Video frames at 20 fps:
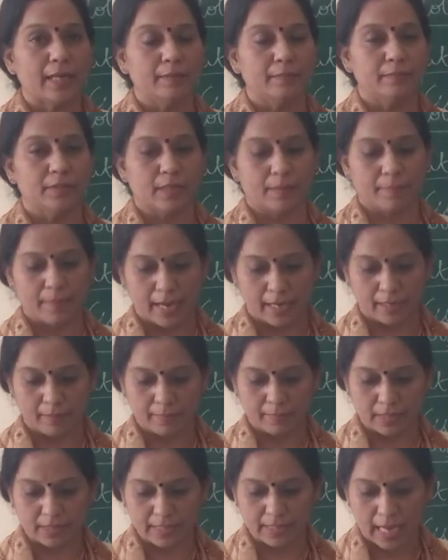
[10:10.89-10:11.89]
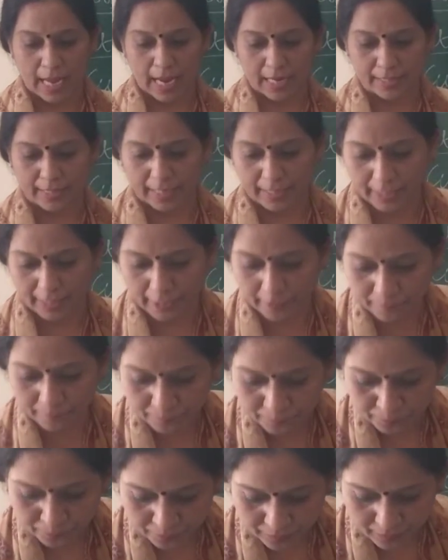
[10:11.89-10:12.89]
some animals are
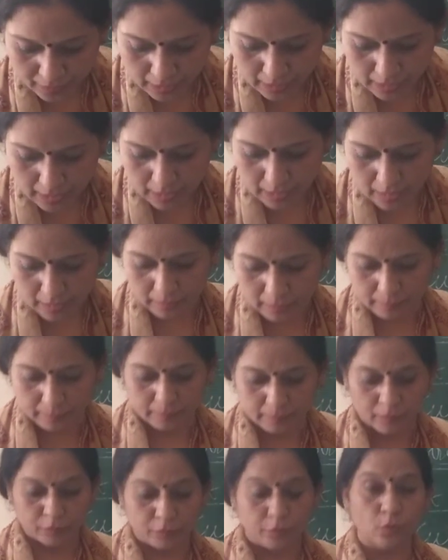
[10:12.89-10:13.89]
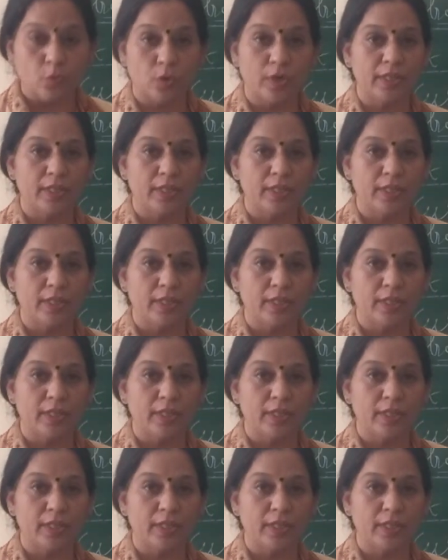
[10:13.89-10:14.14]
taking food